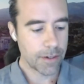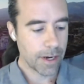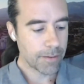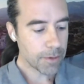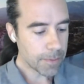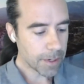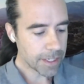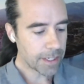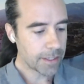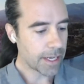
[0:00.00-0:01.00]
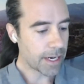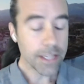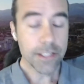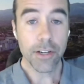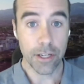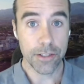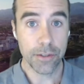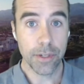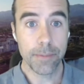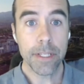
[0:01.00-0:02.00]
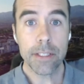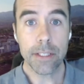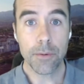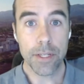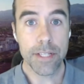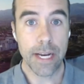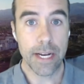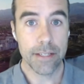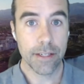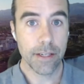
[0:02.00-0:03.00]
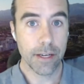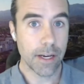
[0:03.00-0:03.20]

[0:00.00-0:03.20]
everybody that I talk to immediately wants to ask